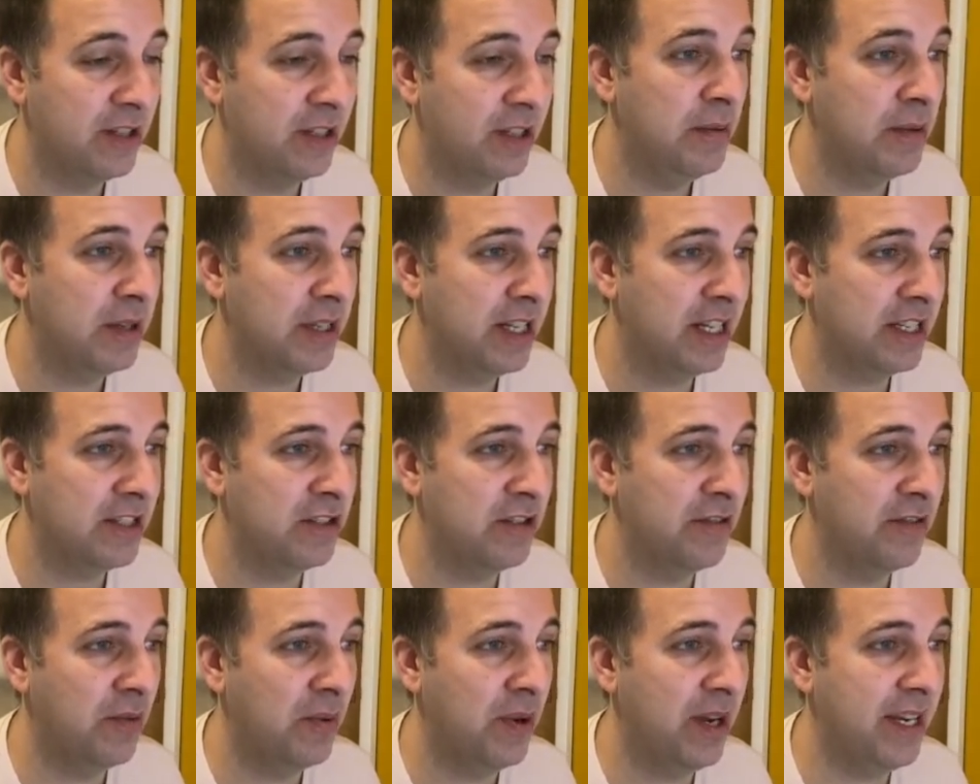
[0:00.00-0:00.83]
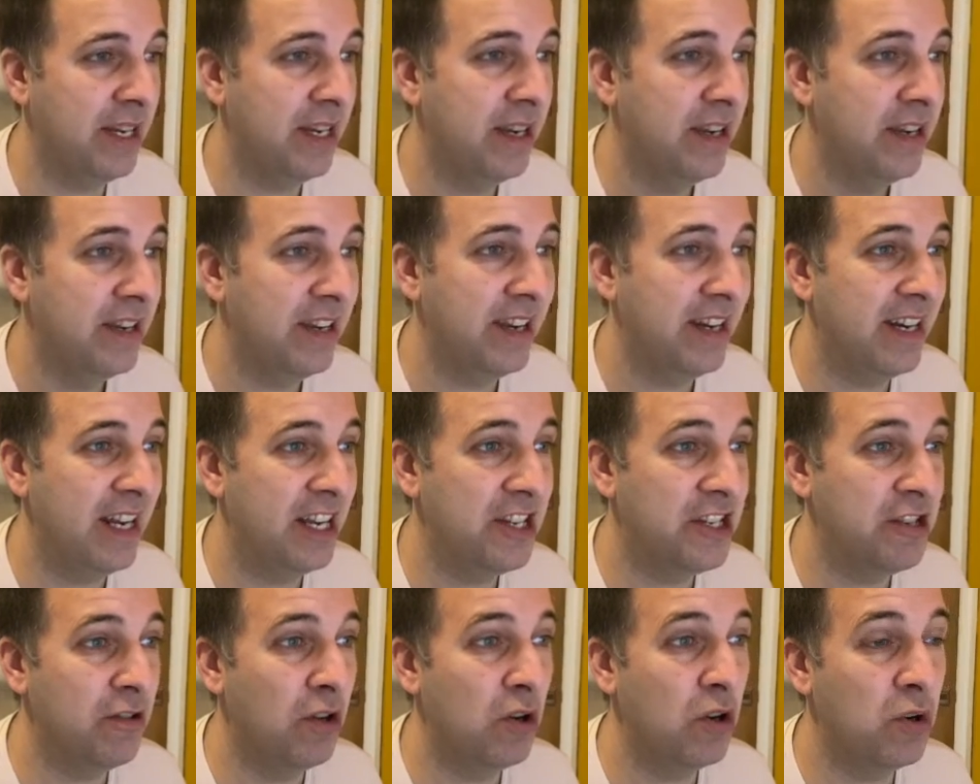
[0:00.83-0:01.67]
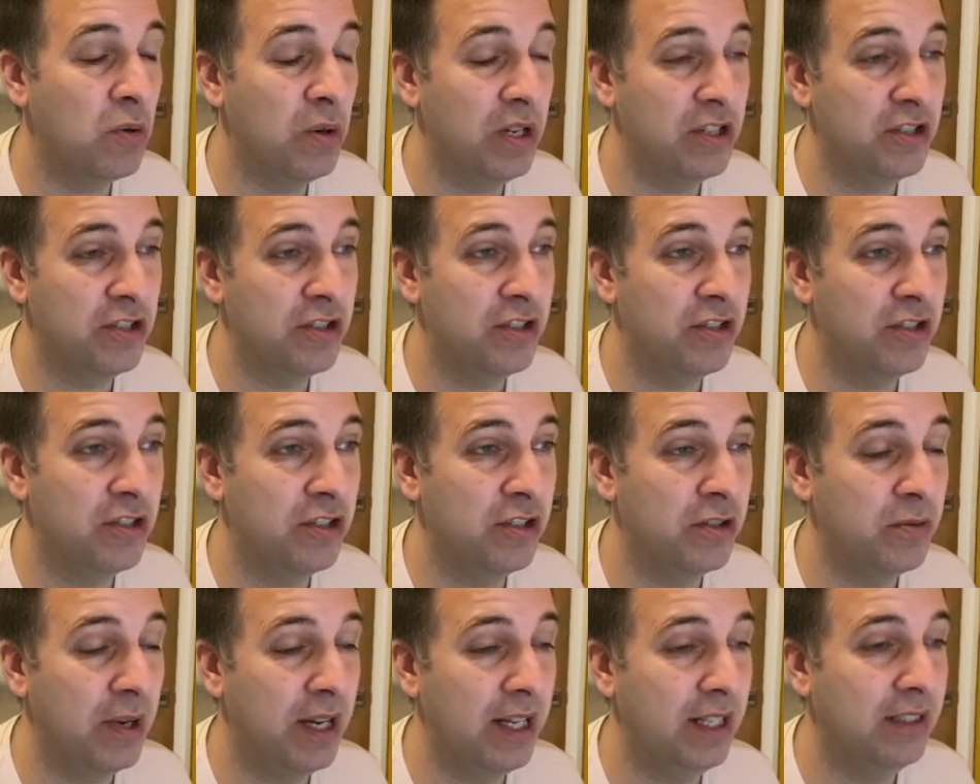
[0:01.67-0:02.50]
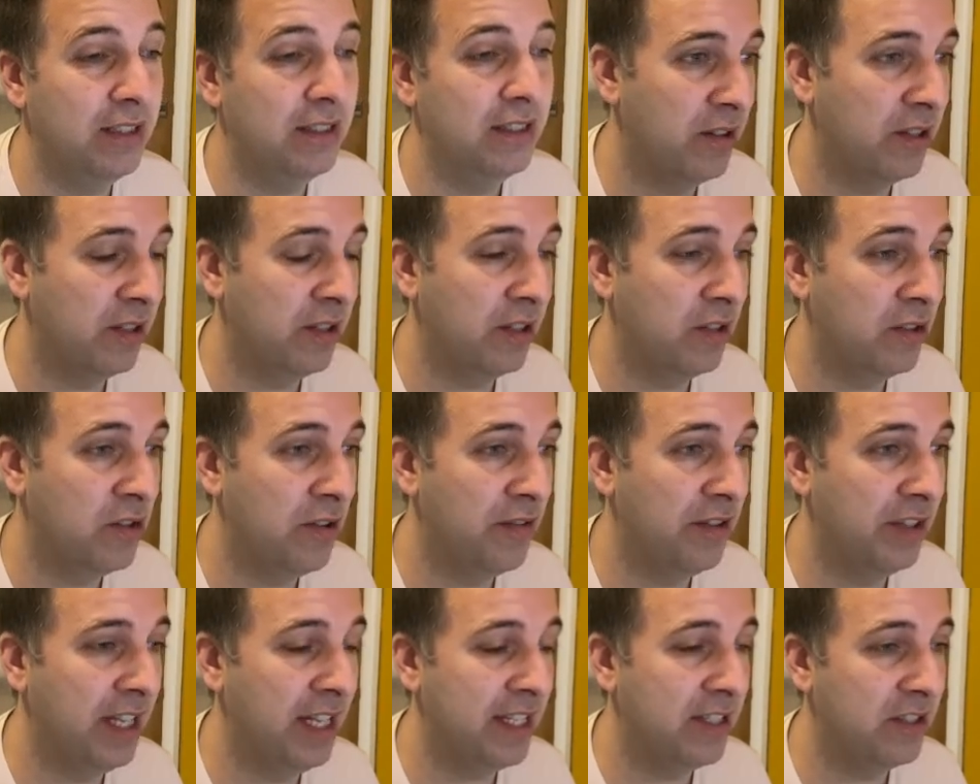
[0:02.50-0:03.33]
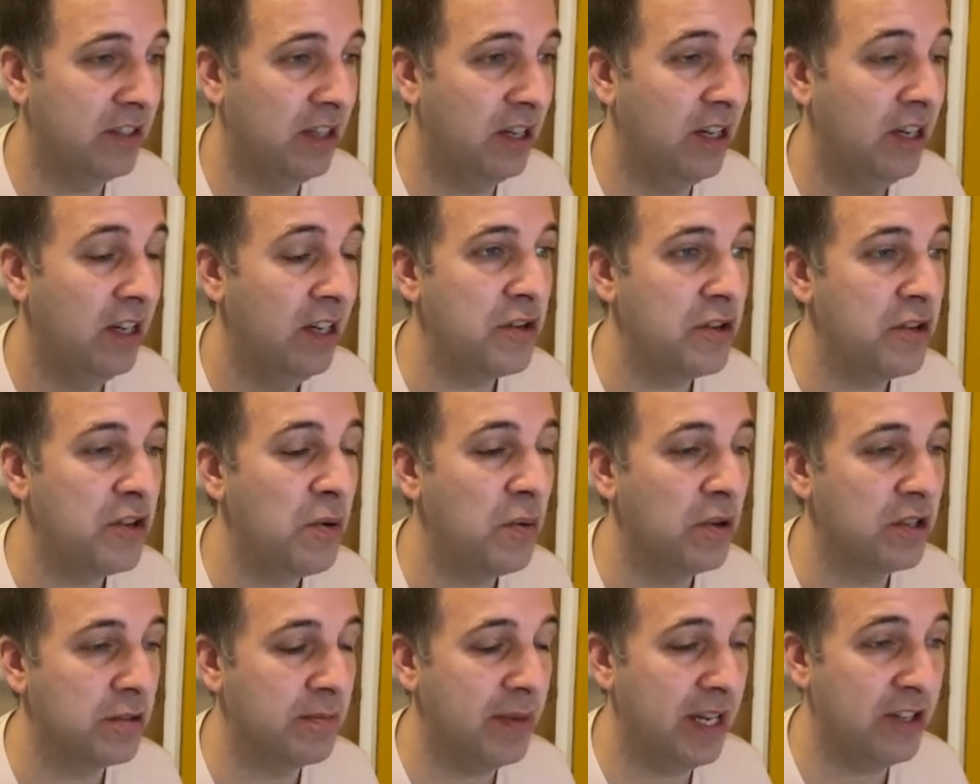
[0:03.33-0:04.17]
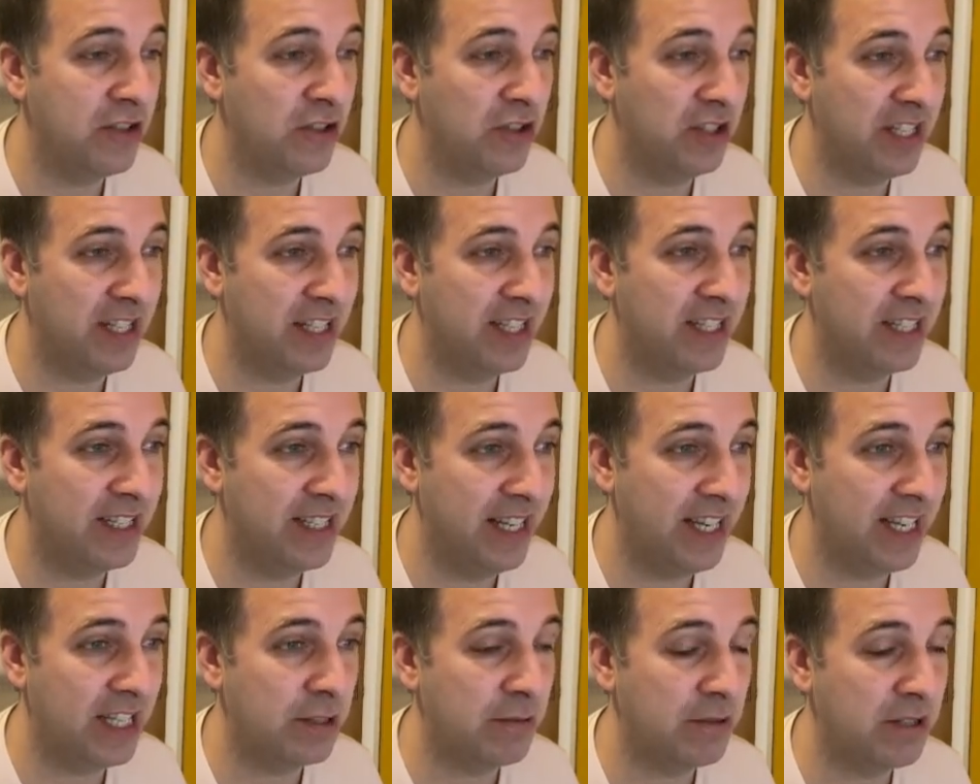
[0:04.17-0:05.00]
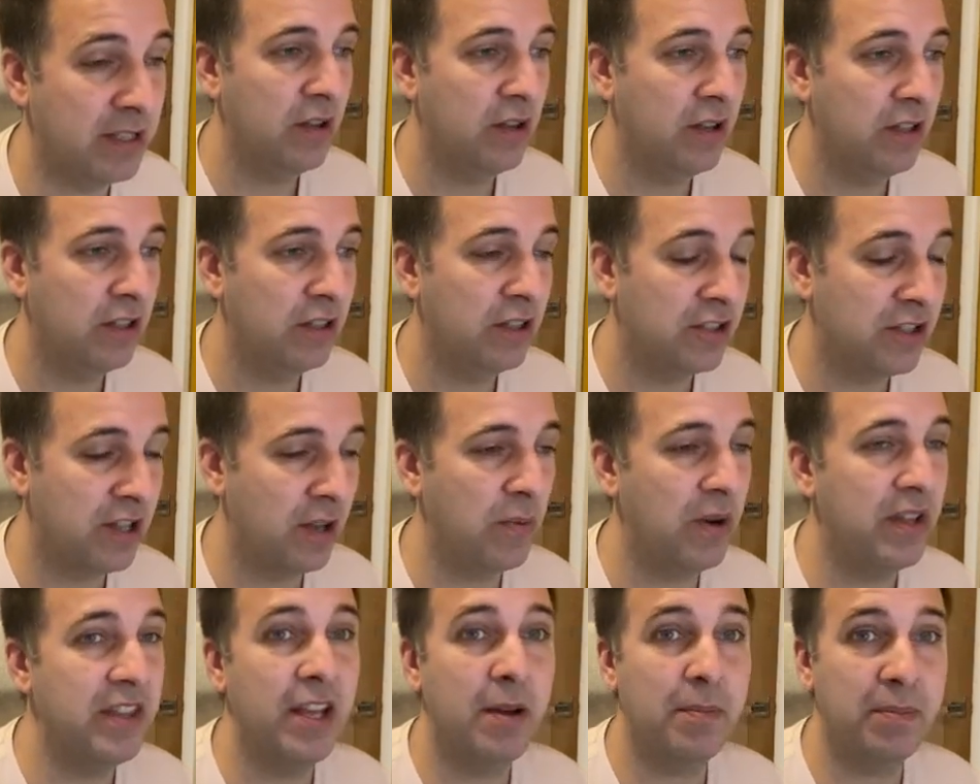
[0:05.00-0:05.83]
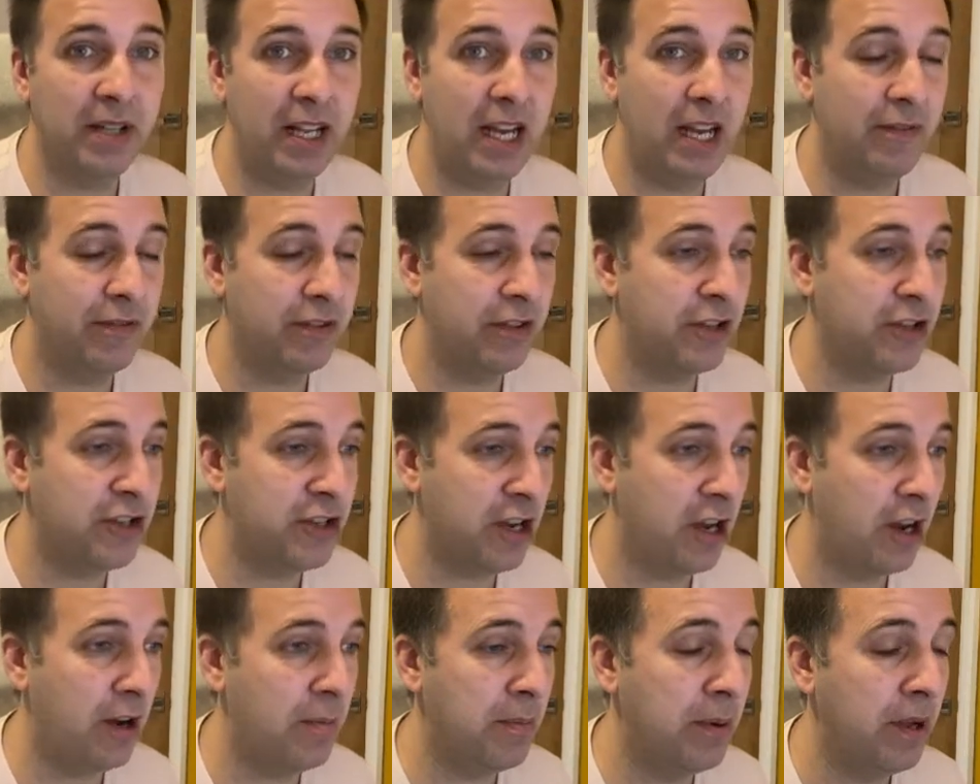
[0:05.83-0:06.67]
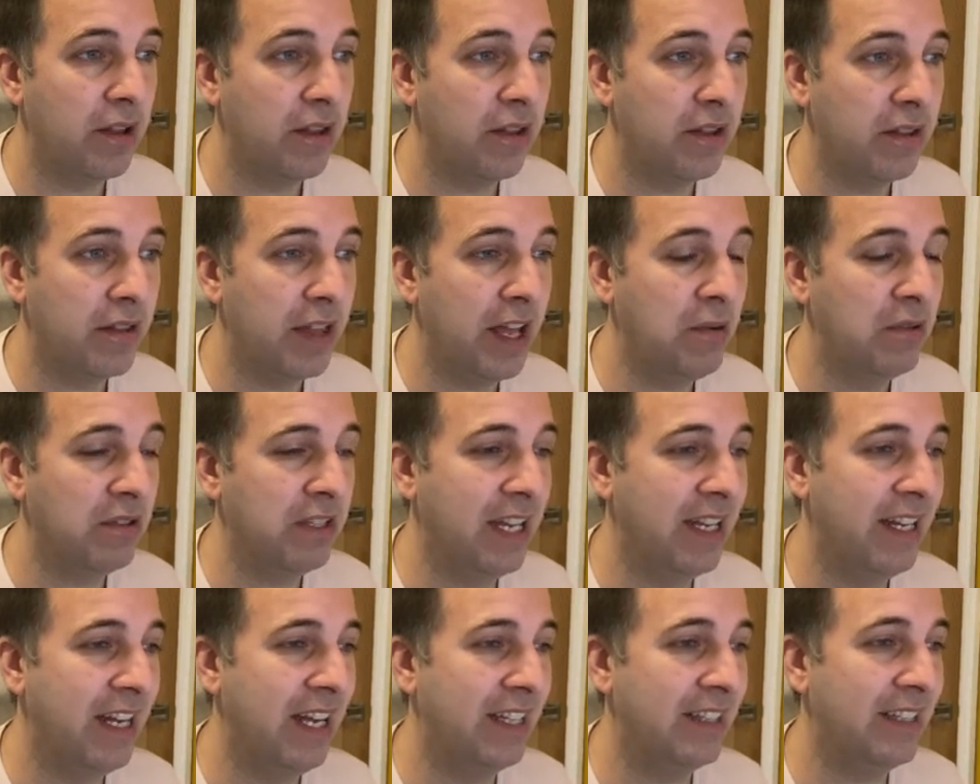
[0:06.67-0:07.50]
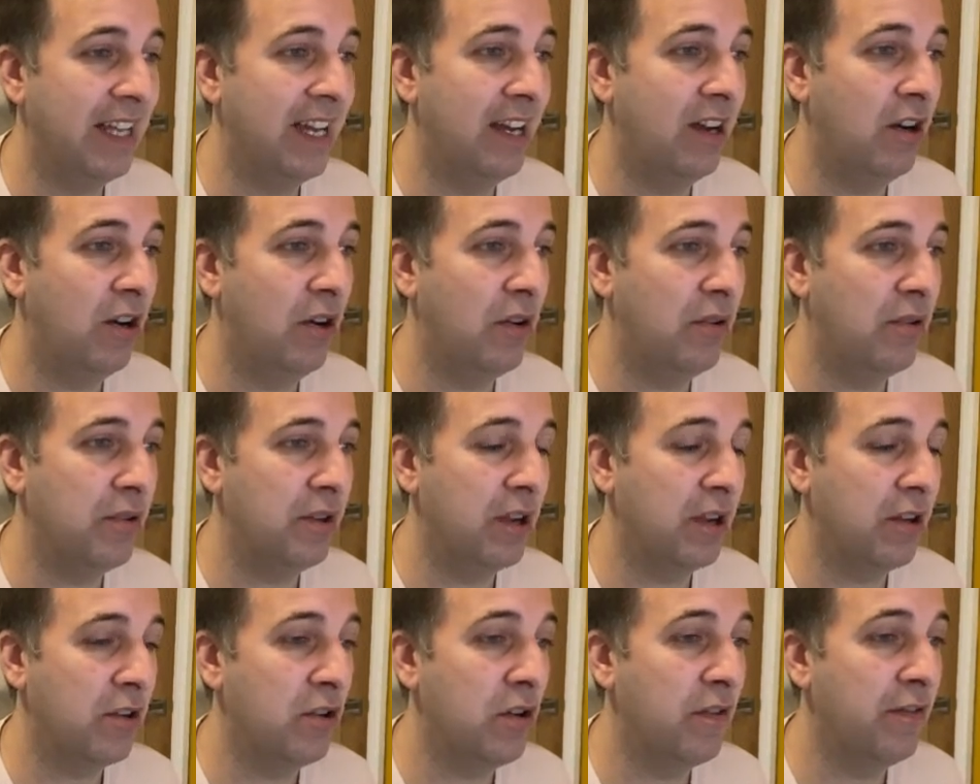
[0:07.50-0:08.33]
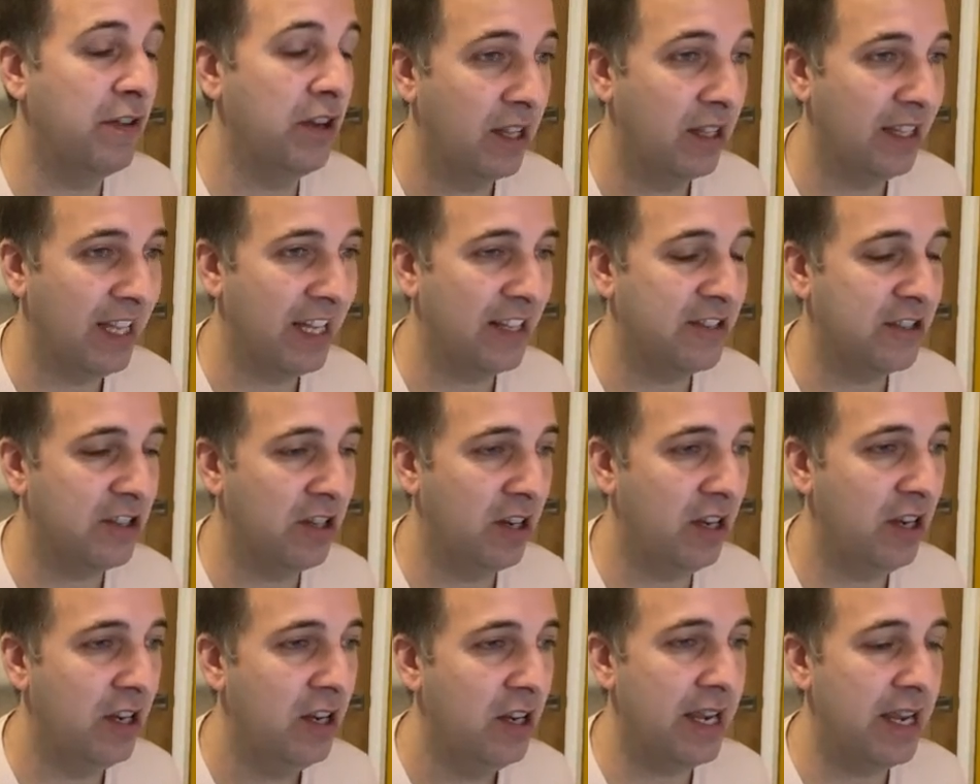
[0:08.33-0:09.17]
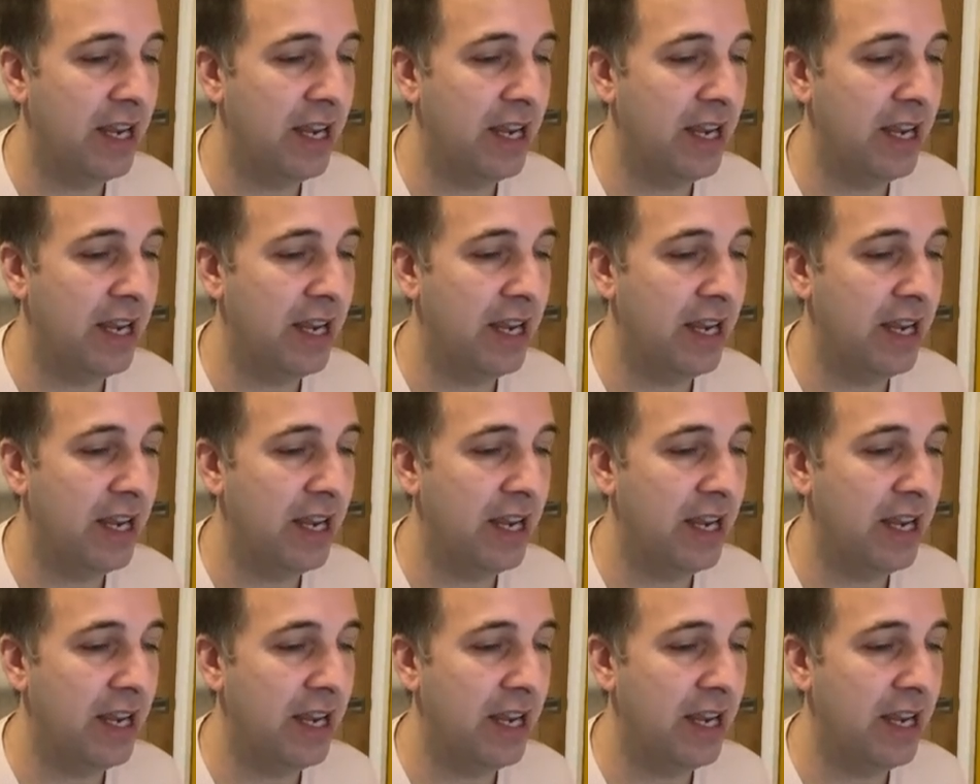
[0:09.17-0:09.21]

because that's another way. You can add your own questions as well. The cover letter, you want to make sure this is ticked, because so then when they apply for the job, they would then add their own cover letter.